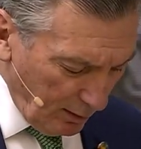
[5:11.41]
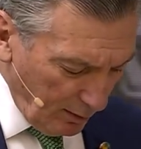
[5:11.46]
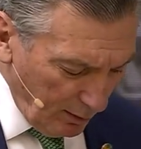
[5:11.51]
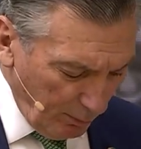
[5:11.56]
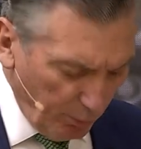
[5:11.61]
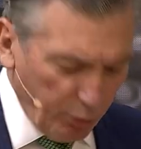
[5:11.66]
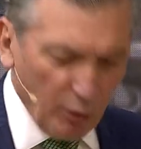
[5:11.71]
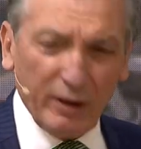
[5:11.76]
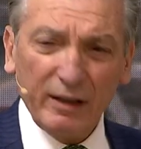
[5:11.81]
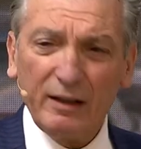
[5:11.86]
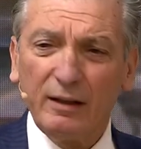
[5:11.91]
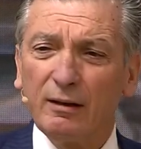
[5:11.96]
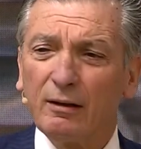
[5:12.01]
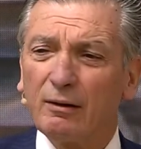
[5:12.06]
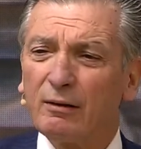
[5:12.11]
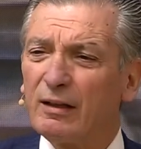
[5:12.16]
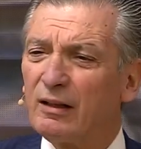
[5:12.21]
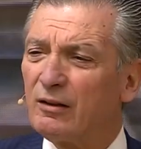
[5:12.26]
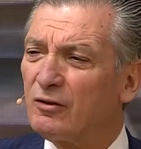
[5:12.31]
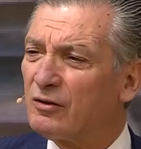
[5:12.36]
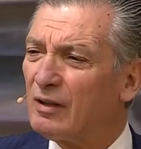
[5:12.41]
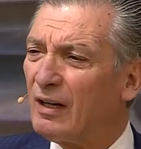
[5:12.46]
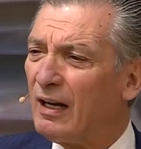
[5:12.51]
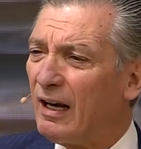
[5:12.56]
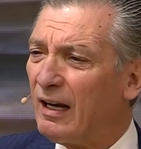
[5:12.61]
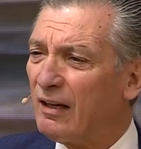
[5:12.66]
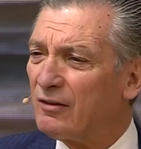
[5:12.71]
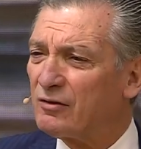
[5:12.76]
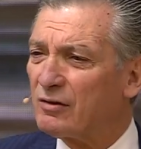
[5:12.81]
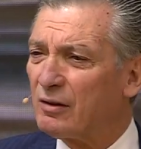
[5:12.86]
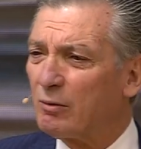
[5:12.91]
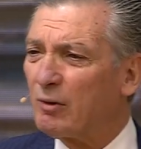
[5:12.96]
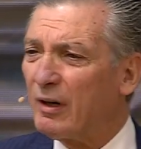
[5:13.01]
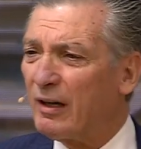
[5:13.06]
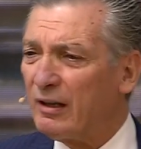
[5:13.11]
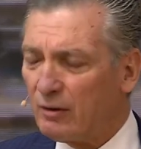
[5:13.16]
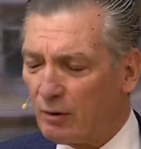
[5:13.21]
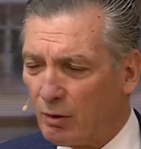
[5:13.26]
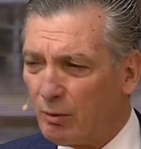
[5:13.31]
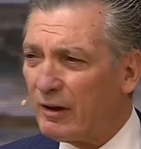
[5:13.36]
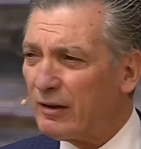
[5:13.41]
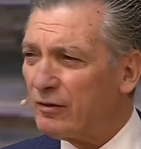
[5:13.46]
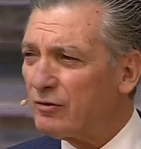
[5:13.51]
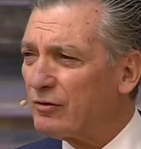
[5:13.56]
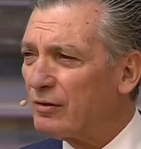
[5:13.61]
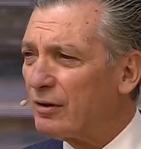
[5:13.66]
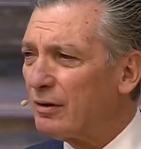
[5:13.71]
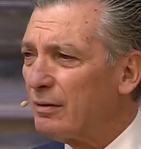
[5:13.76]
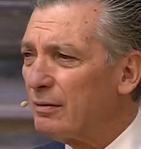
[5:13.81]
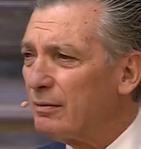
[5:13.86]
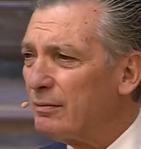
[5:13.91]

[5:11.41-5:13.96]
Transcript: The point here is to ask the right question.